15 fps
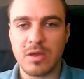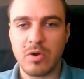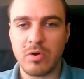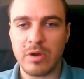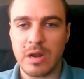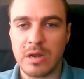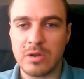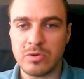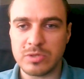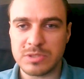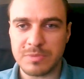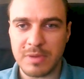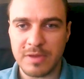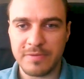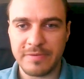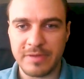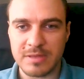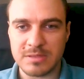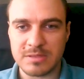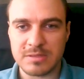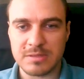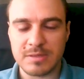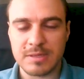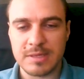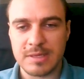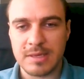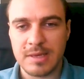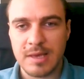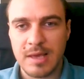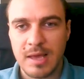or I'll lose my funds.
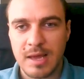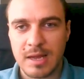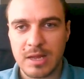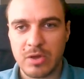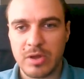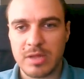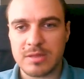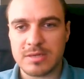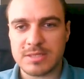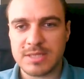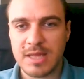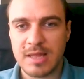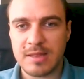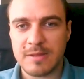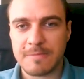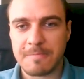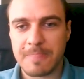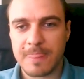Click on understand.